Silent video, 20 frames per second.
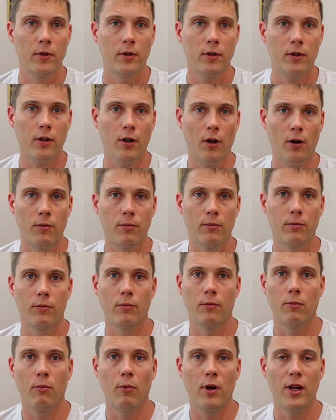you know,
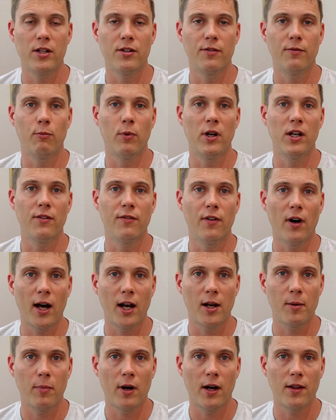we divide
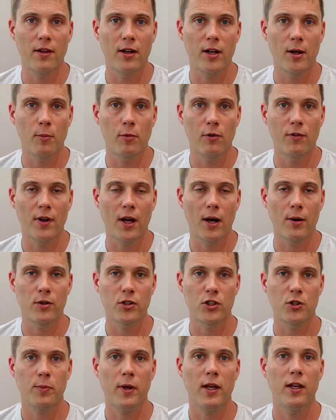it by the number of
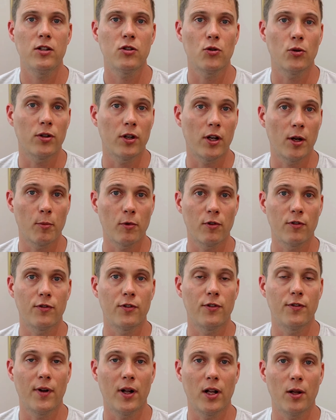hours spent or the number of
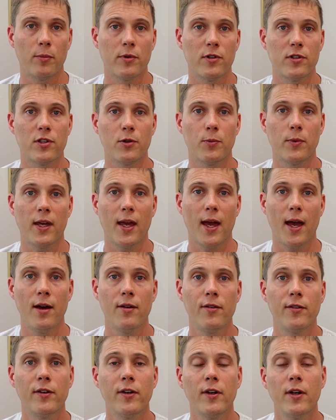developers that we
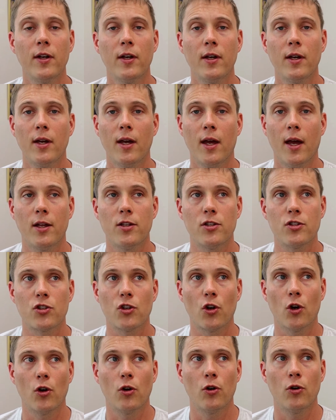have, and
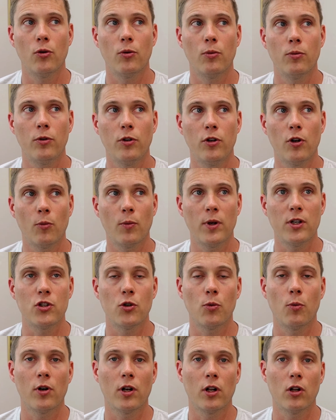so, you know, we do
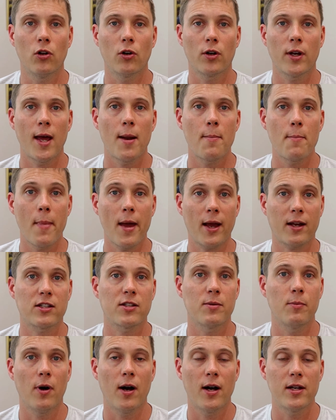want to look at
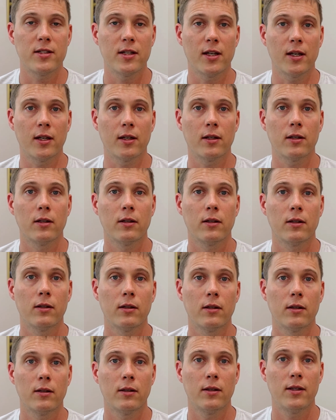maximizing
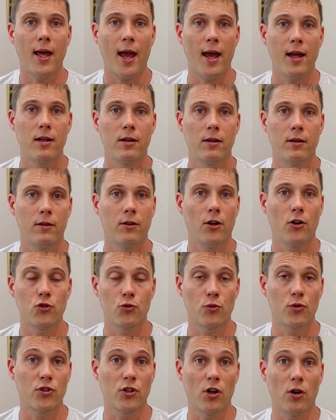those
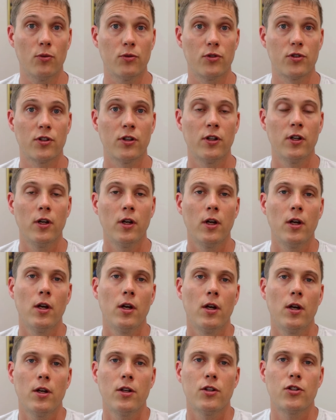results.
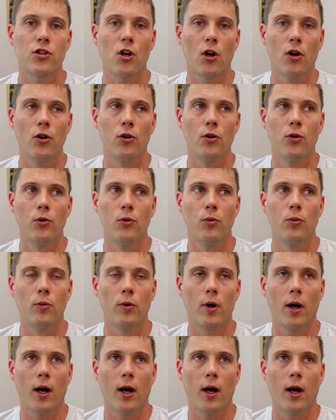So